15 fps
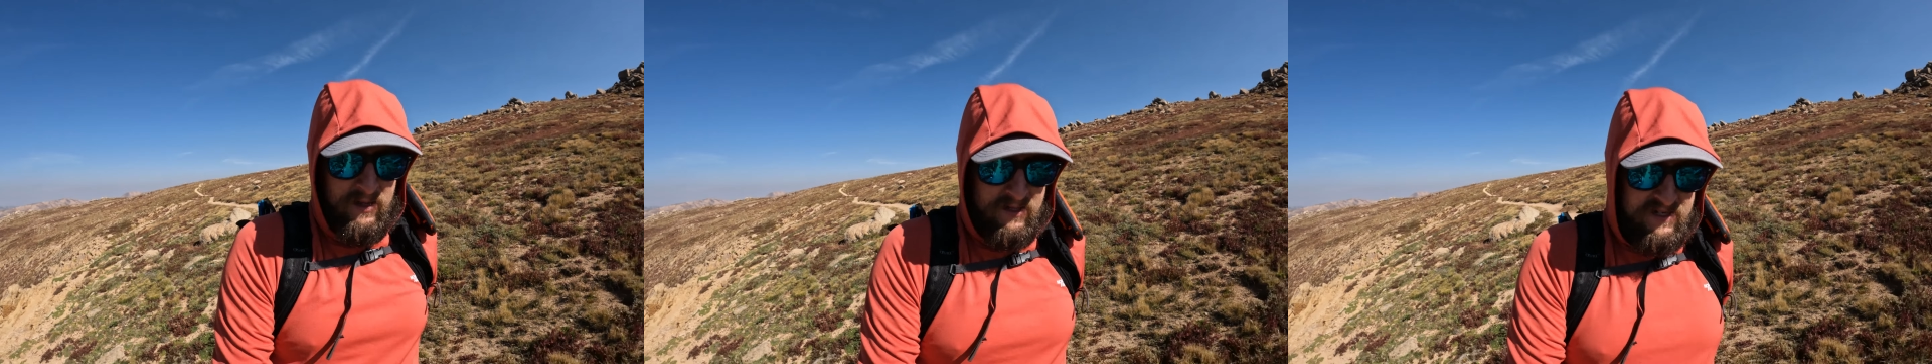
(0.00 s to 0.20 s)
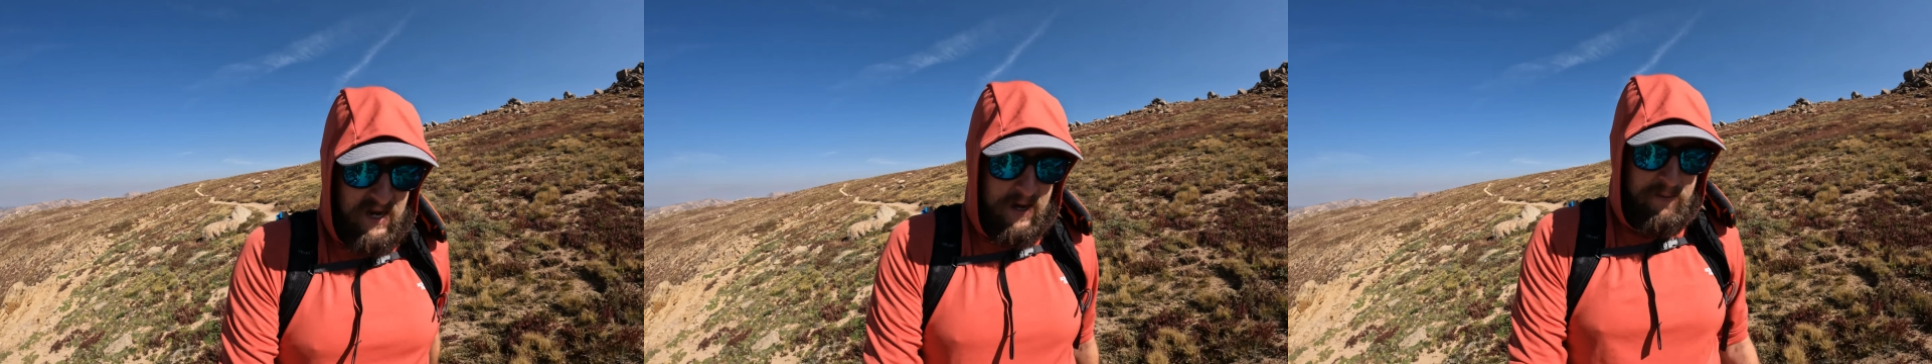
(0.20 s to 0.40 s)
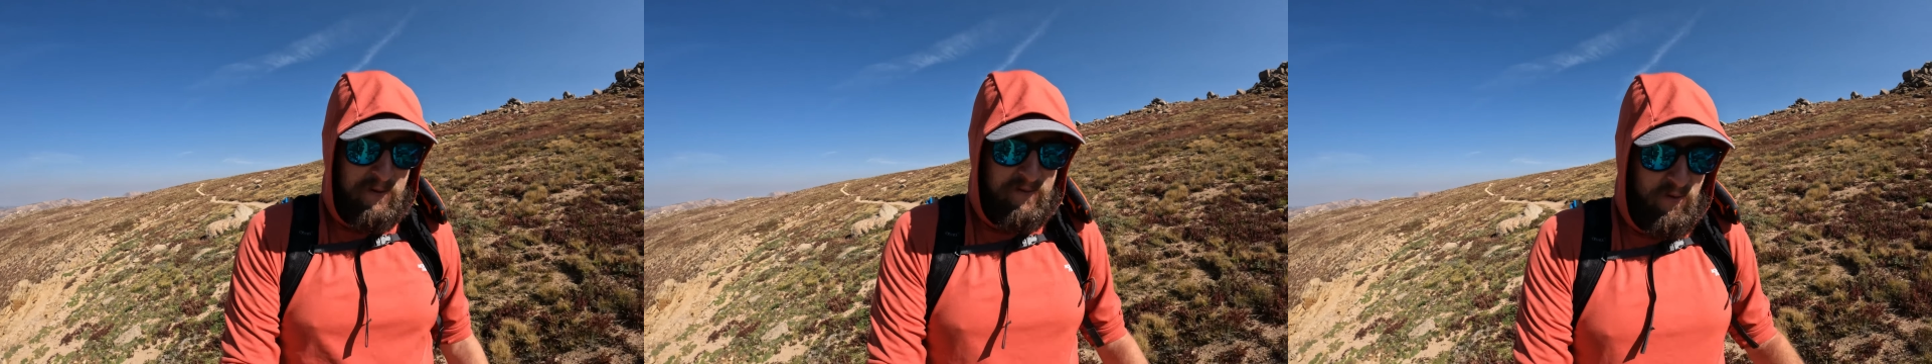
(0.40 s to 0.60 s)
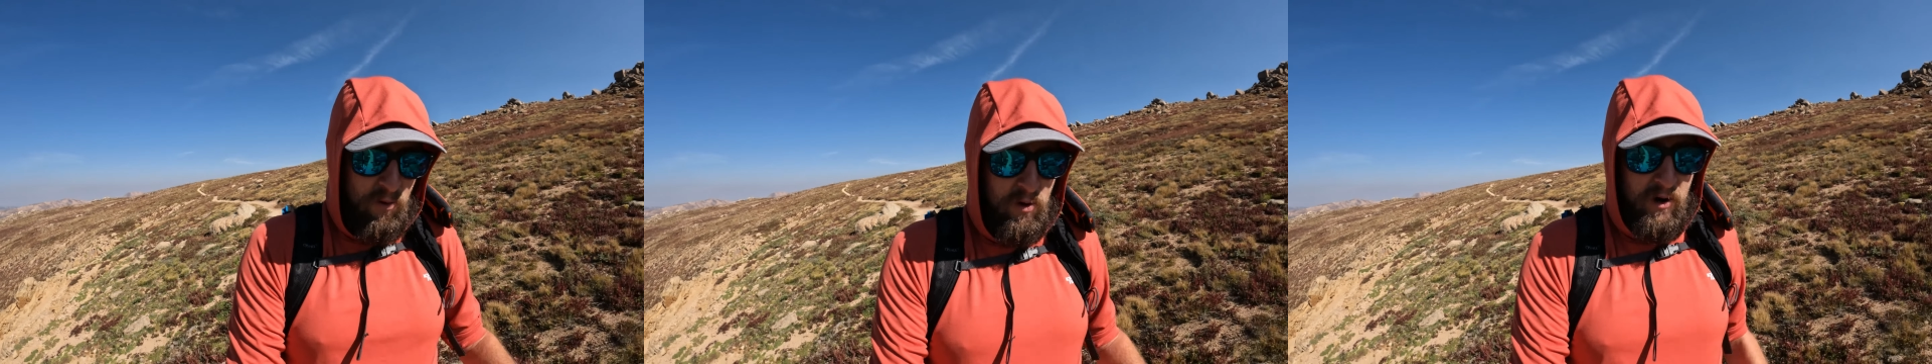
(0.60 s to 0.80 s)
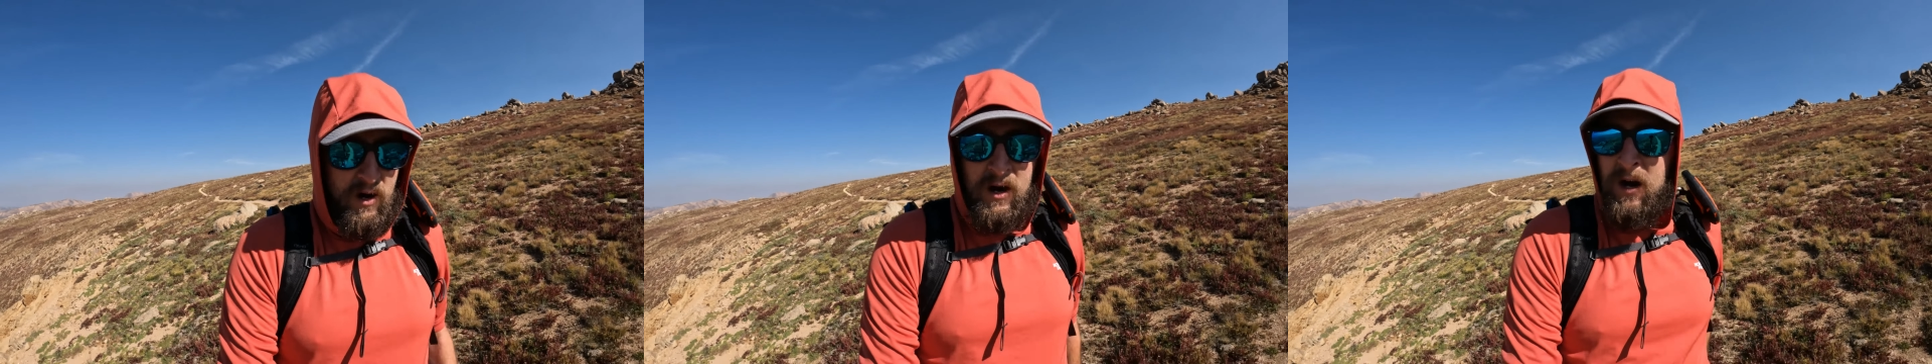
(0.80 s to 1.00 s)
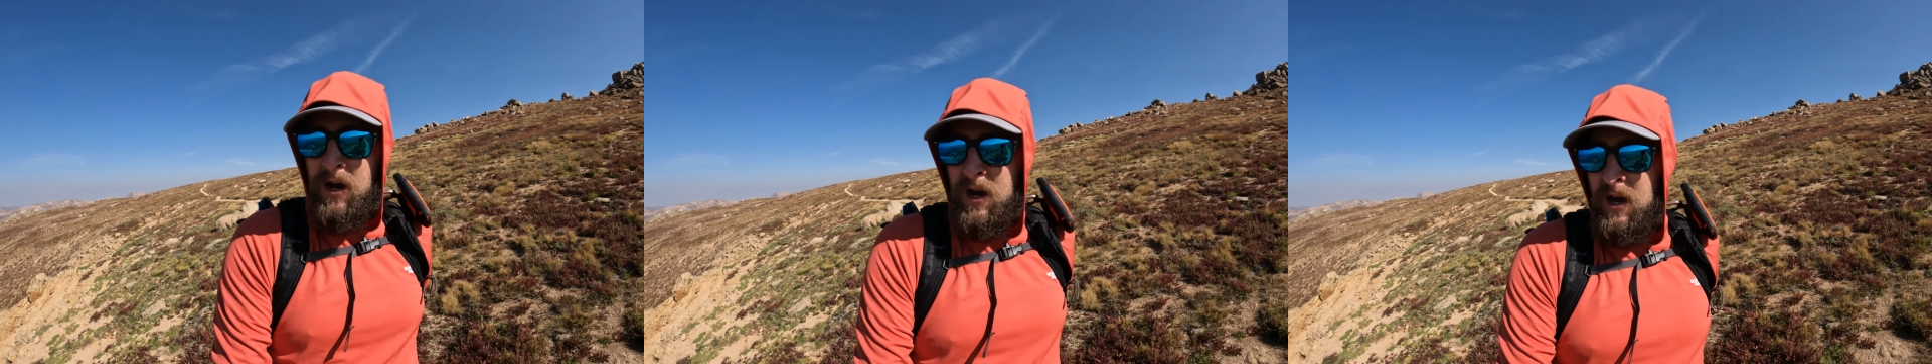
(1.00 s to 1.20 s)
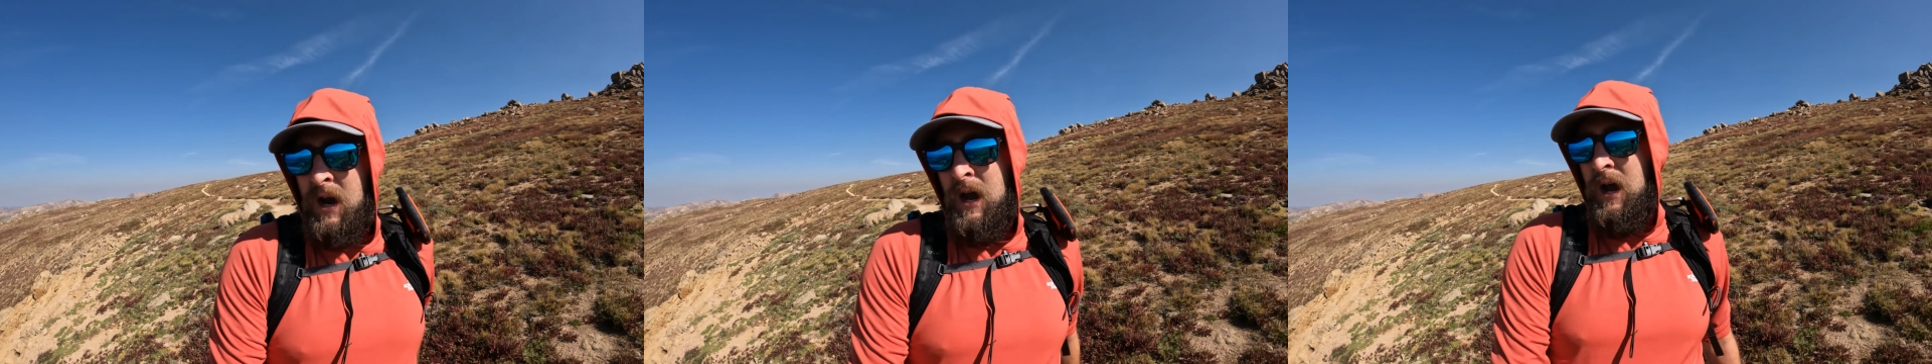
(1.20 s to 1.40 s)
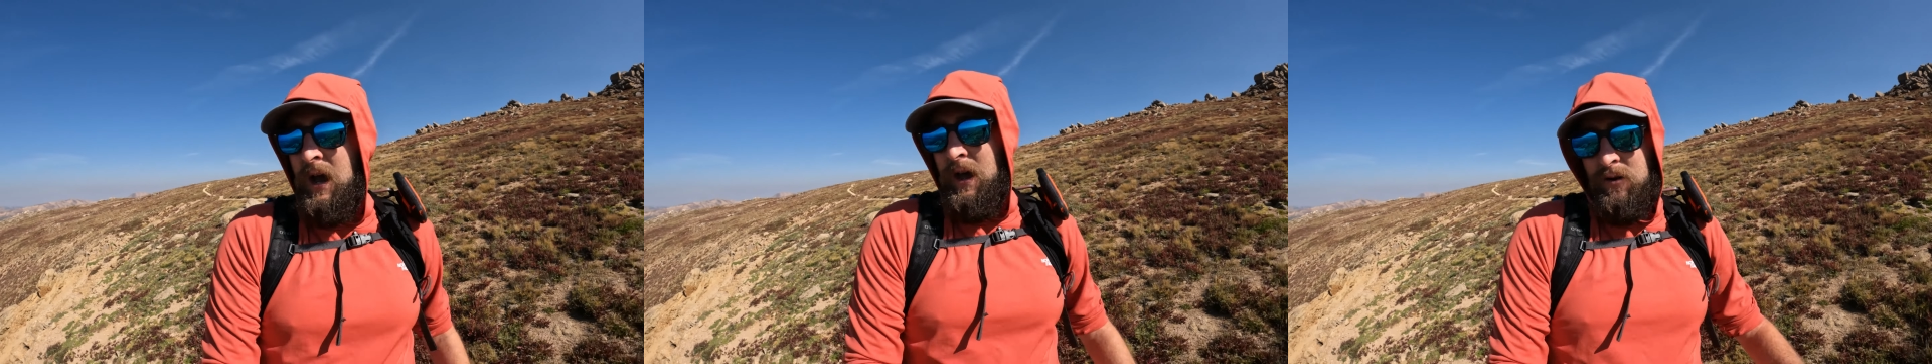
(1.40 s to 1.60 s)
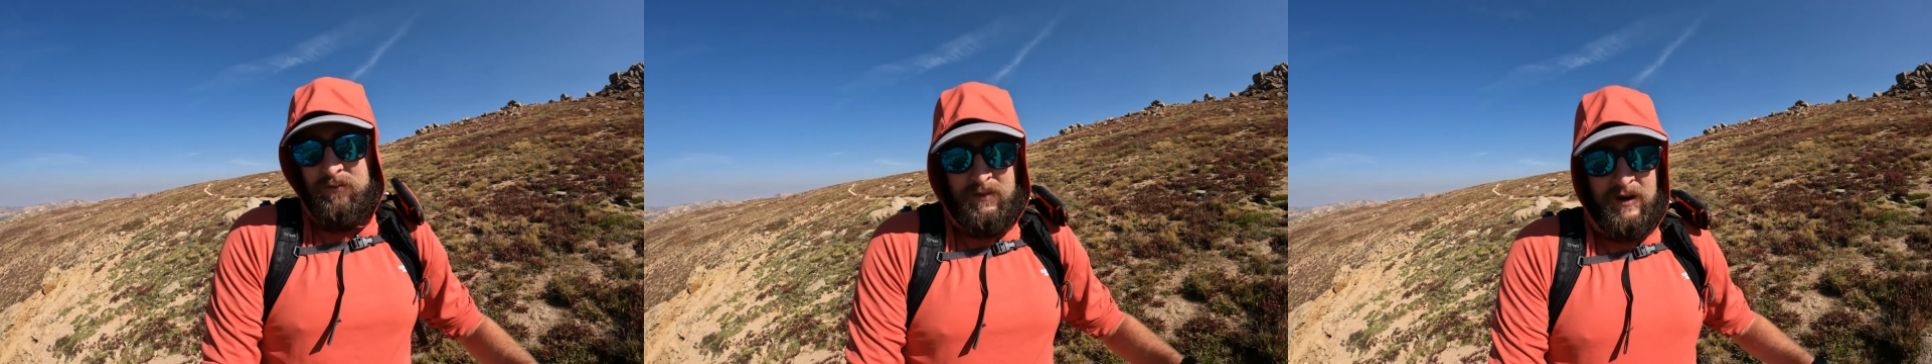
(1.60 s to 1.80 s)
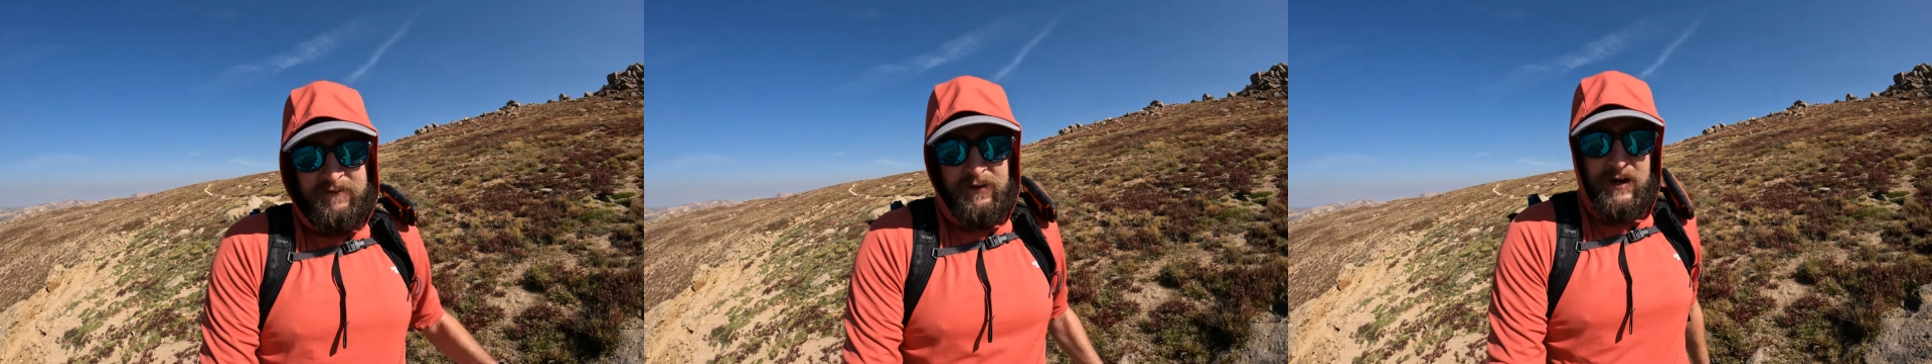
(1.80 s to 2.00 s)
the day before
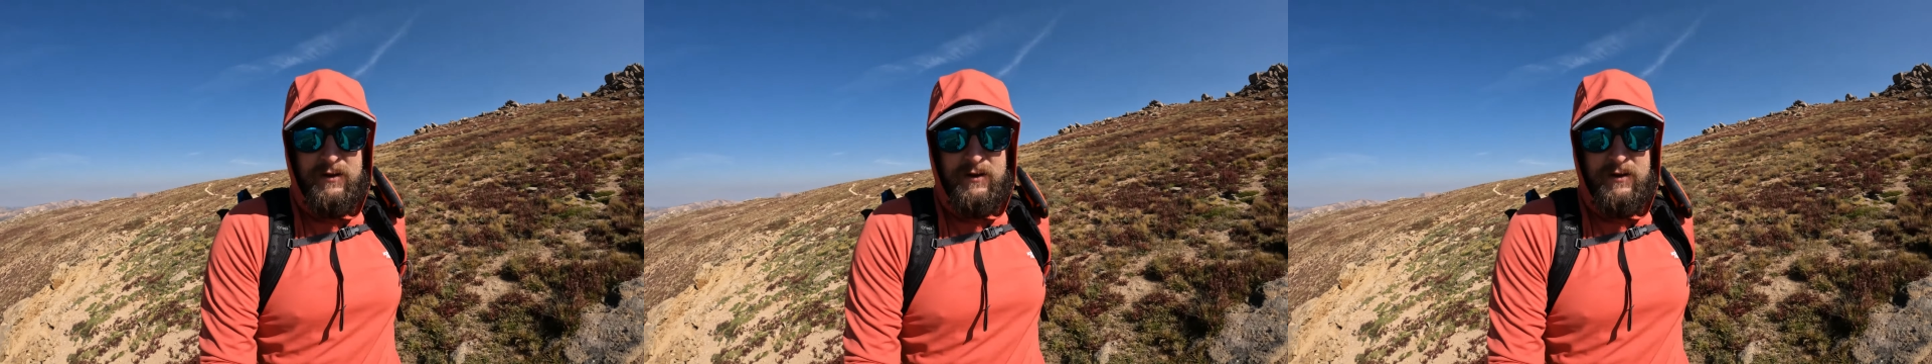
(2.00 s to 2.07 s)
and my